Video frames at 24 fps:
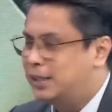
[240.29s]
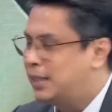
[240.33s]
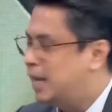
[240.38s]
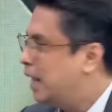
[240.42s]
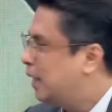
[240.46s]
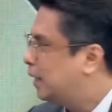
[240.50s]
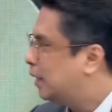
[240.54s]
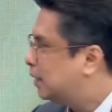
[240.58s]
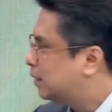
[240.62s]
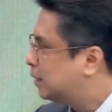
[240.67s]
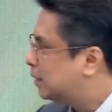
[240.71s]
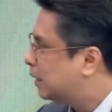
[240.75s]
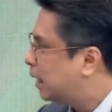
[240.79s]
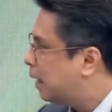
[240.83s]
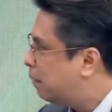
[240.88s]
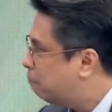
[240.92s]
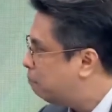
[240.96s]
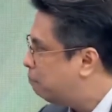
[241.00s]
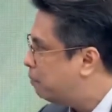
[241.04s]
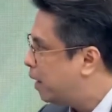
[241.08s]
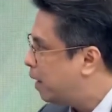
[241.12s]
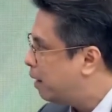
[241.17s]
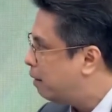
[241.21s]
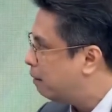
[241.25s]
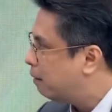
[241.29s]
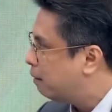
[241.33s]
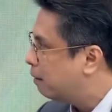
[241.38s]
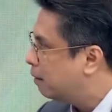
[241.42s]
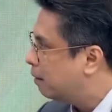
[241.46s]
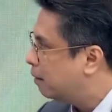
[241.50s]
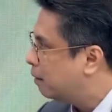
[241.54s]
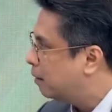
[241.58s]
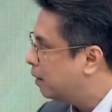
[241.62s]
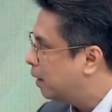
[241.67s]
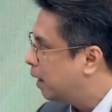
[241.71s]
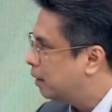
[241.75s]
did the data stop there
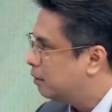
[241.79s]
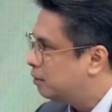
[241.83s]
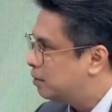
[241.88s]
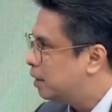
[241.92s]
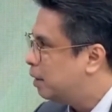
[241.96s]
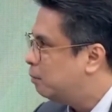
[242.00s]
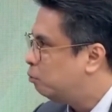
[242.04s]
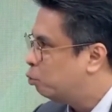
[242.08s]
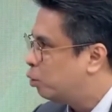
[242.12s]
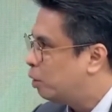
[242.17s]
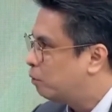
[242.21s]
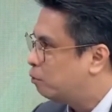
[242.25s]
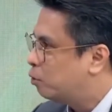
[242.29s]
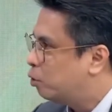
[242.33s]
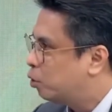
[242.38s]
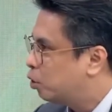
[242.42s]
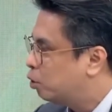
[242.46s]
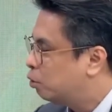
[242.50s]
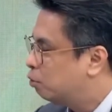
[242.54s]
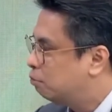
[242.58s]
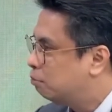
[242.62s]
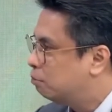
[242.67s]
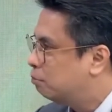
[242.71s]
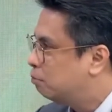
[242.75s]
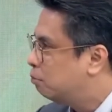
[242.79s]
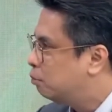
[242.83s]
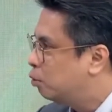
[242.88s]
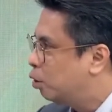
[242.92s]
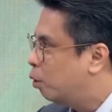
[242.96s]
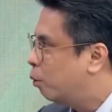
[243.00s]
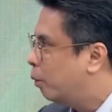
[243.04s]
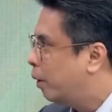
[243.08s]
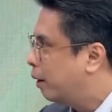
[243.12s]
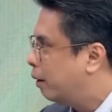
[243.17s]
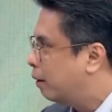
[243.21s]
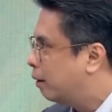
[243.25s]
and seem to have gone
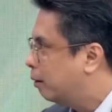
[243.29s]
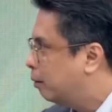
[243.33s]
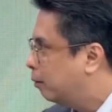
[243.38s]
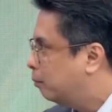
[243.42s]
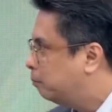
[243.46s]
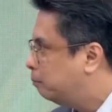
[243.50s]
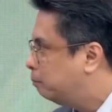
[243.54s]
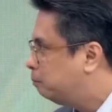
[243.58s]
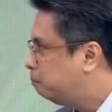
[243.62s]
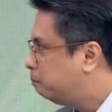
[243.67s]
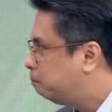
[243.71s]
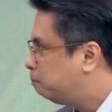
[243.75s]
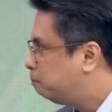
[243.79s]
nowhere?